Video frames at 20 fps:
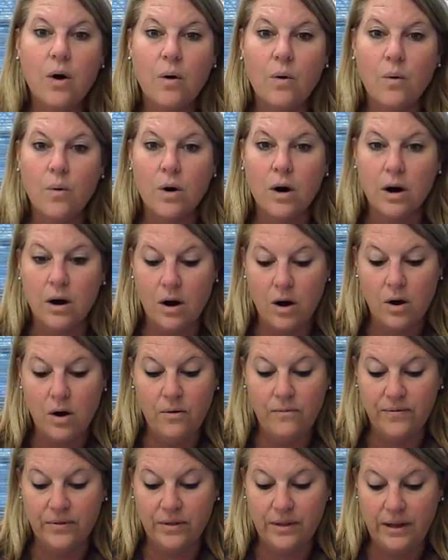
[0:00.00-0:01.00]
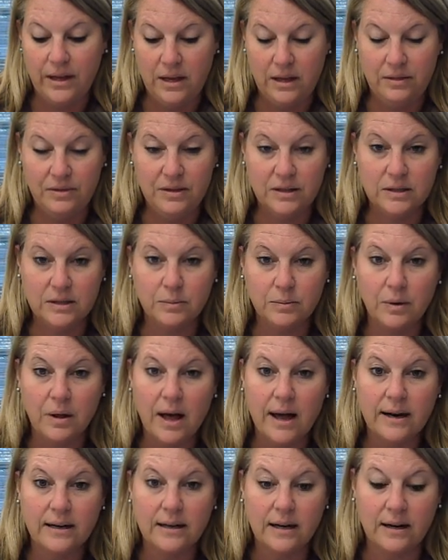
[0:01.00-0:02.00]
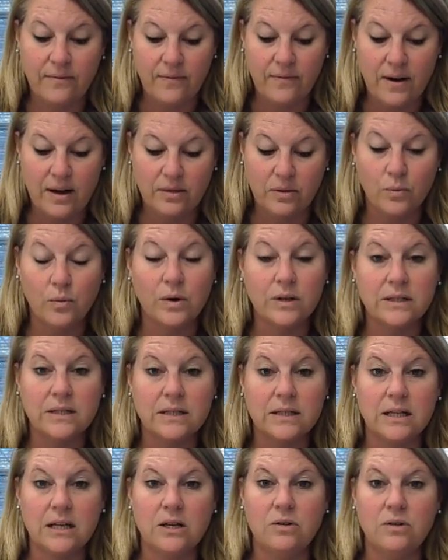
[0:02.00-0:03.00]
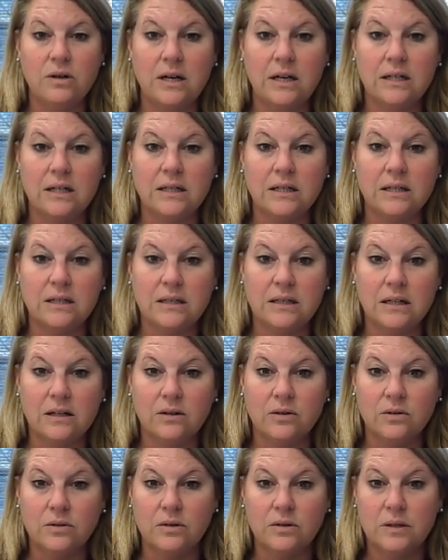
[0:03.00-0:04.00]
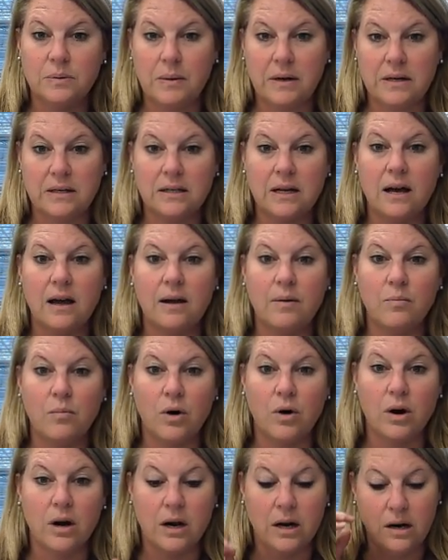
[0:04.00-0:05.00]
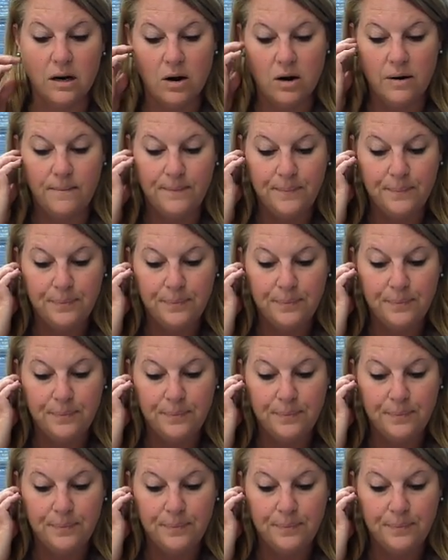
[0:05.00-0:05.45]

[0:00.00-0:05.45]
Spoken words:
or hopefully this will identify the ones that you need to still spend time working on.